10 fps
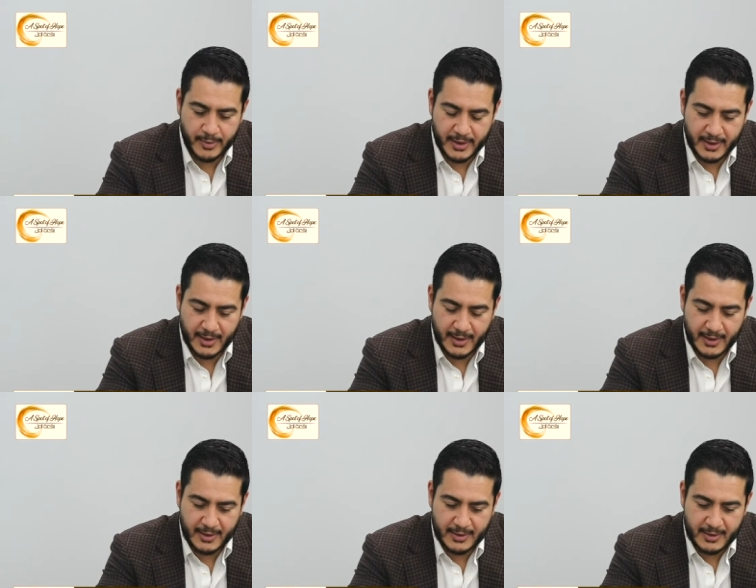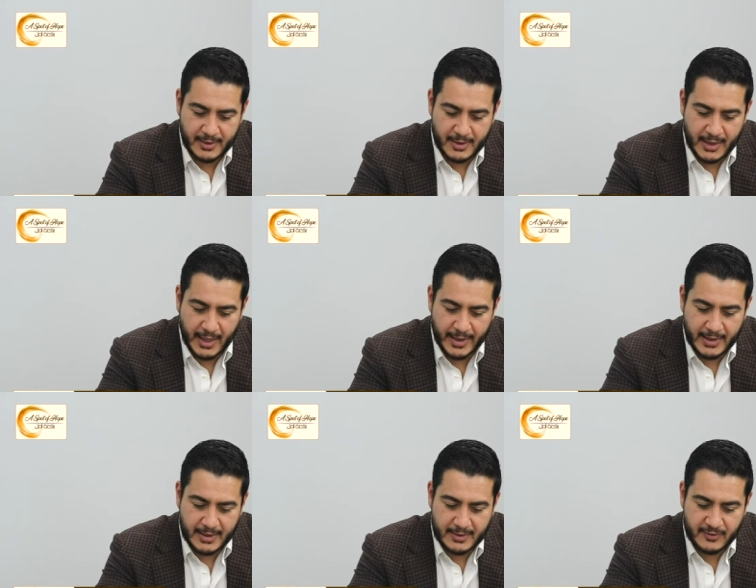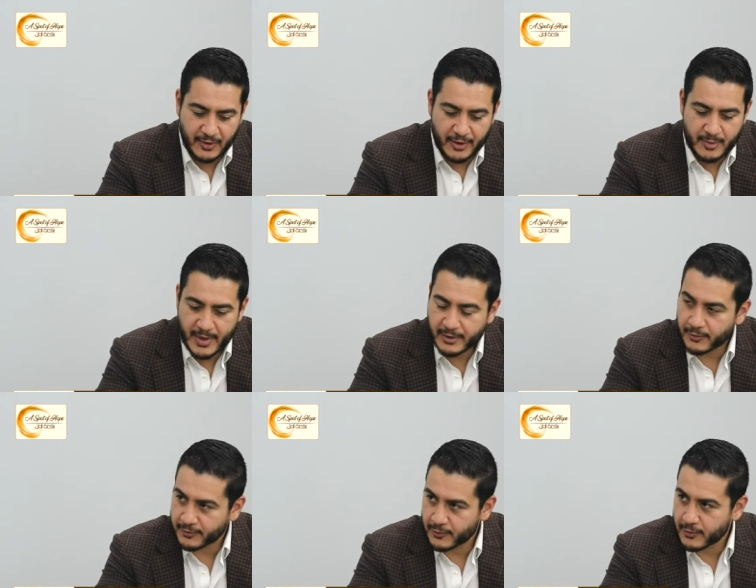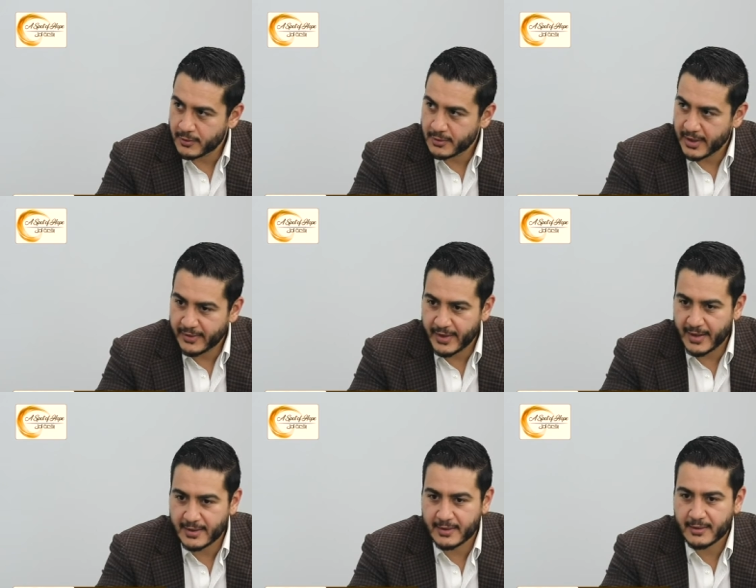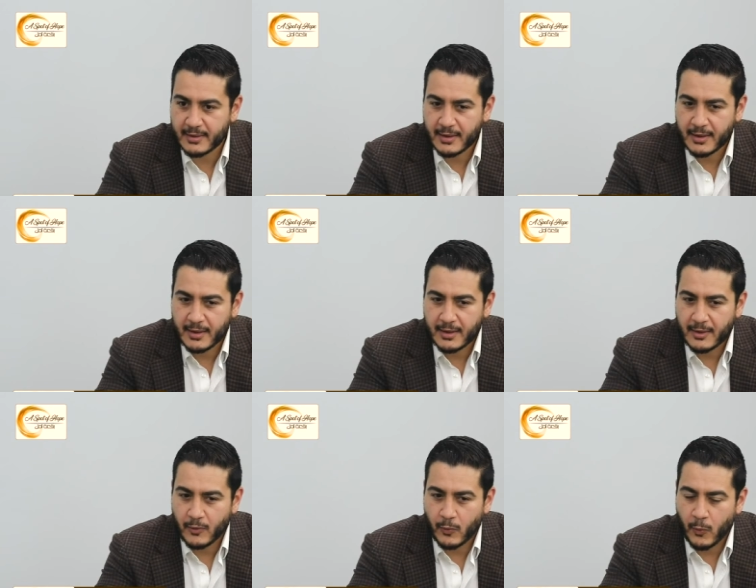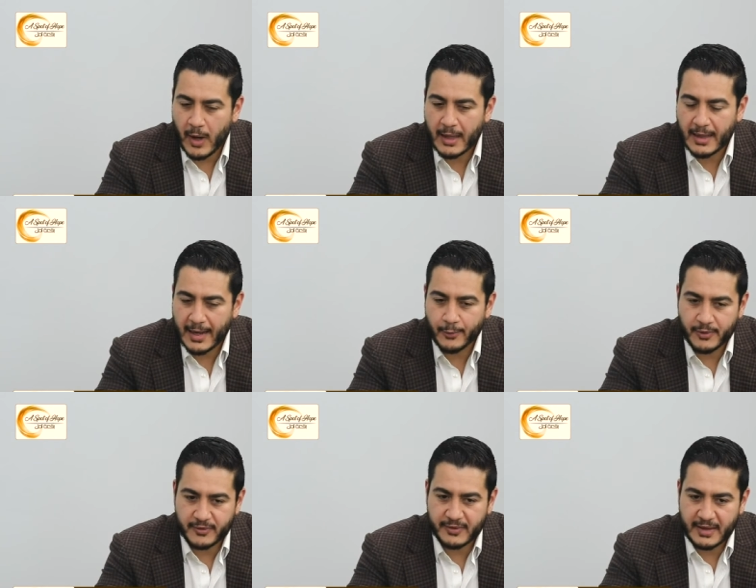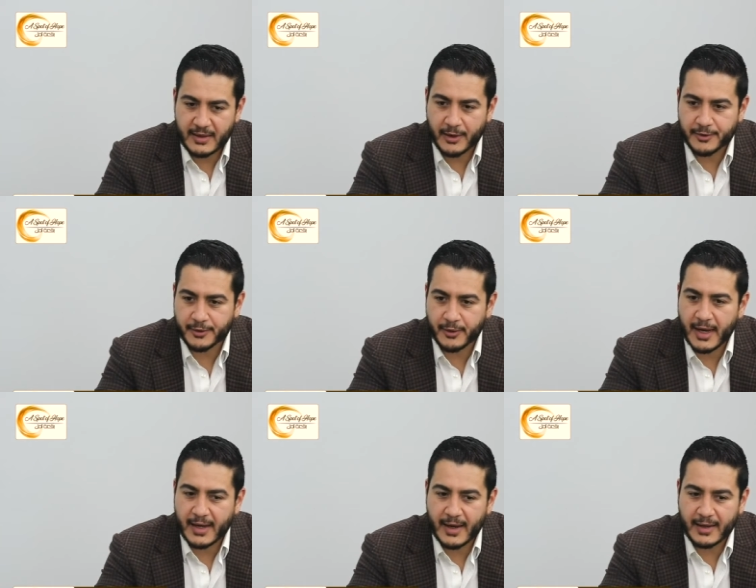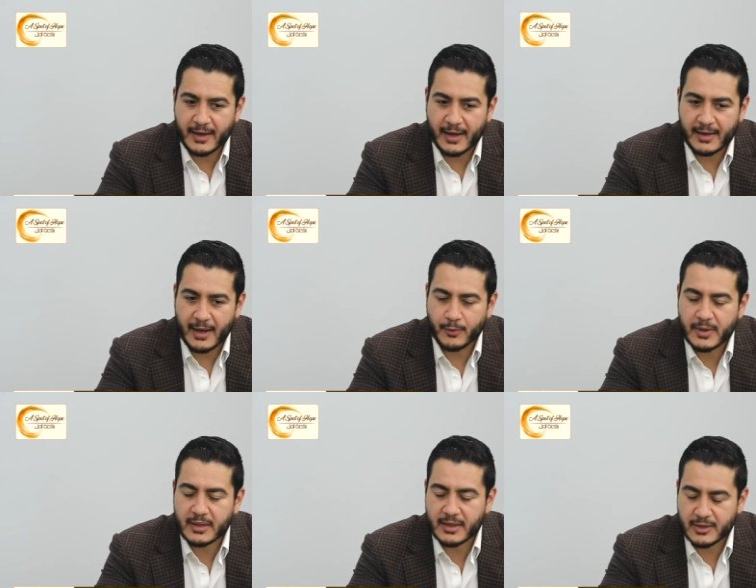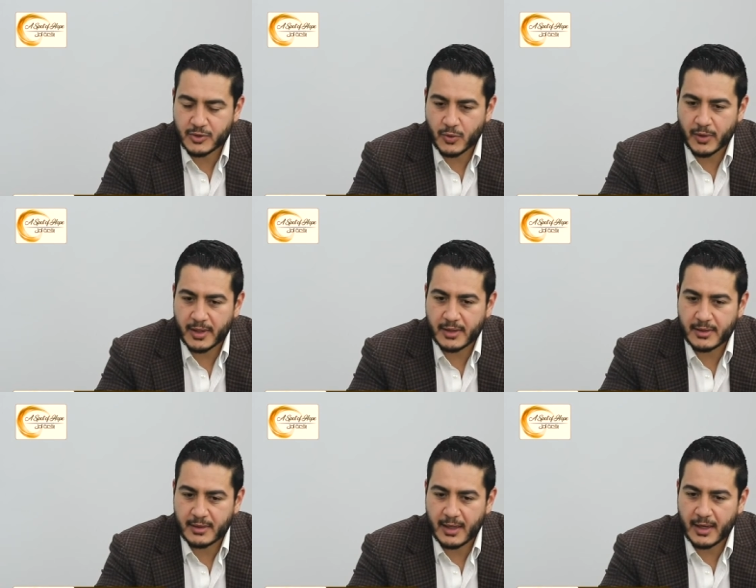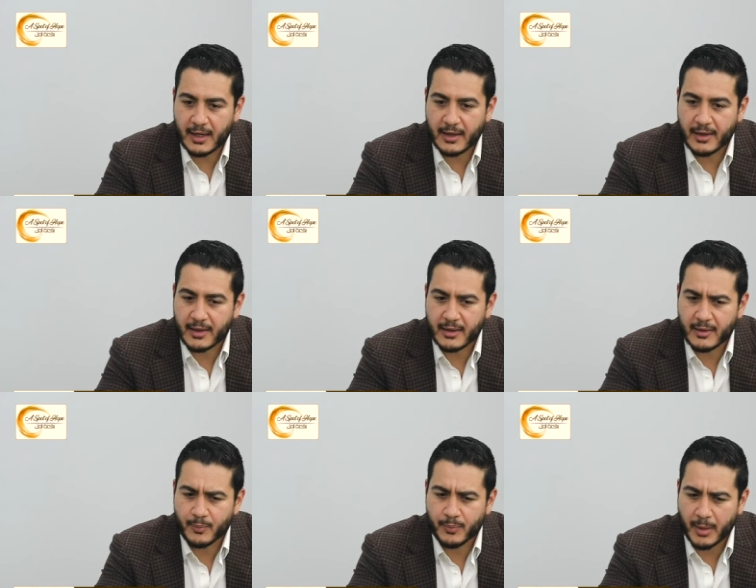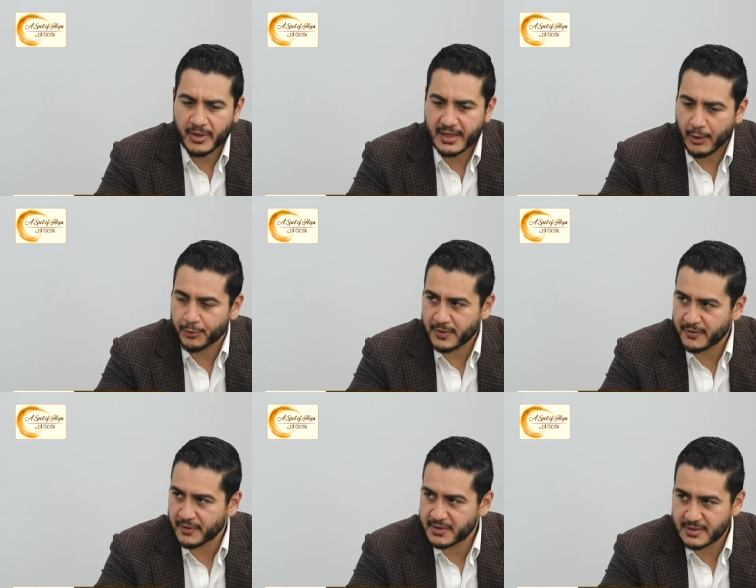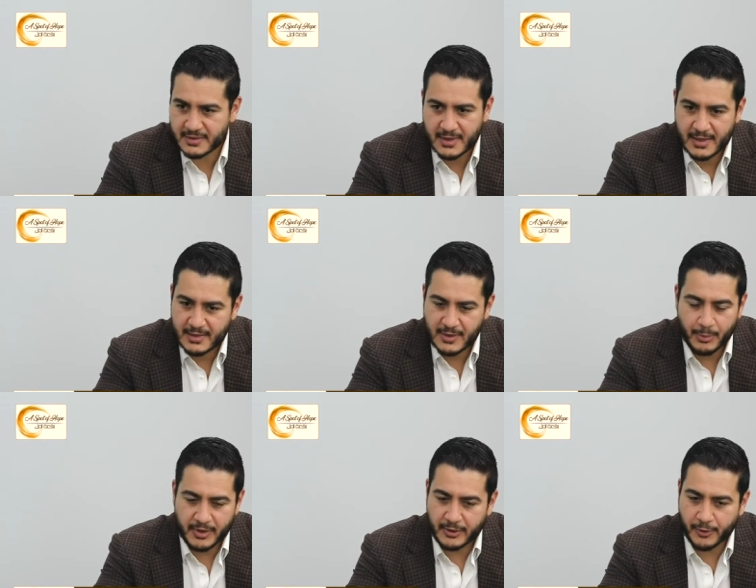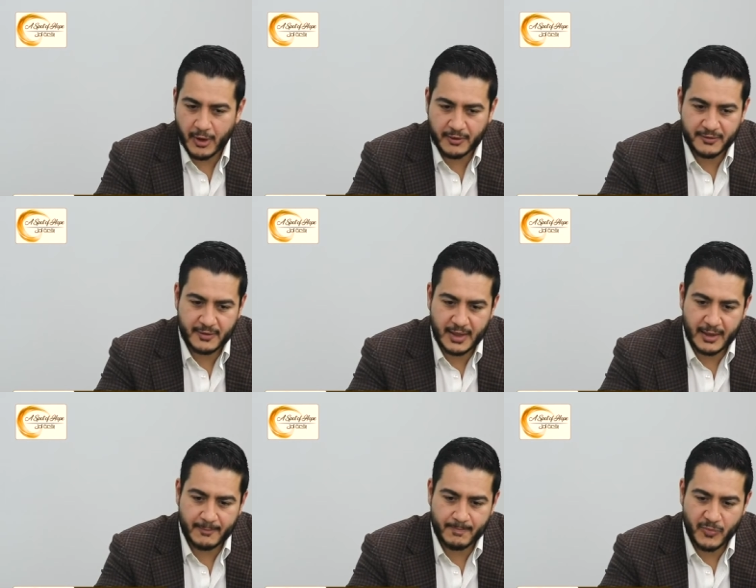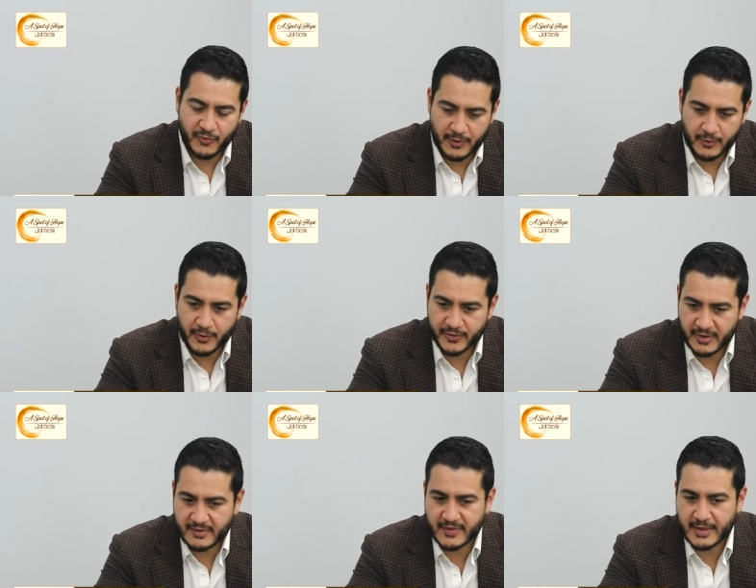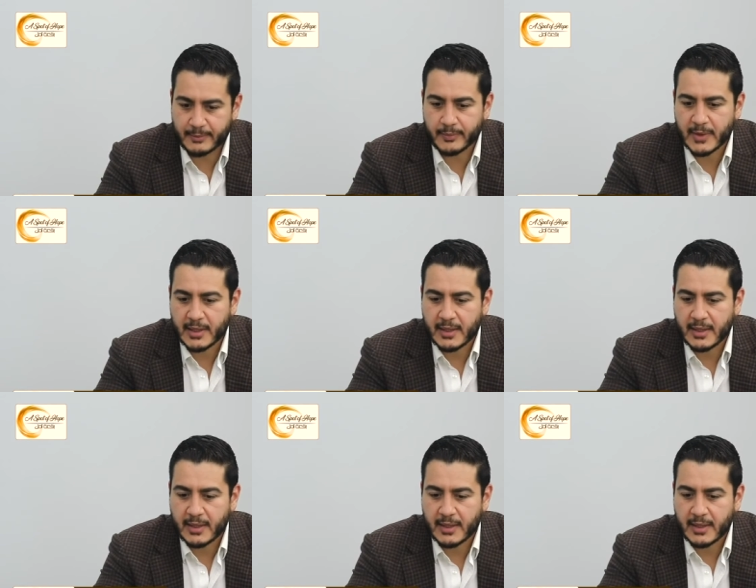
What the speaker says: But I started medical school, and then while I was in undergrad, I really enjoyed public health research. So I played lacrosse for the university team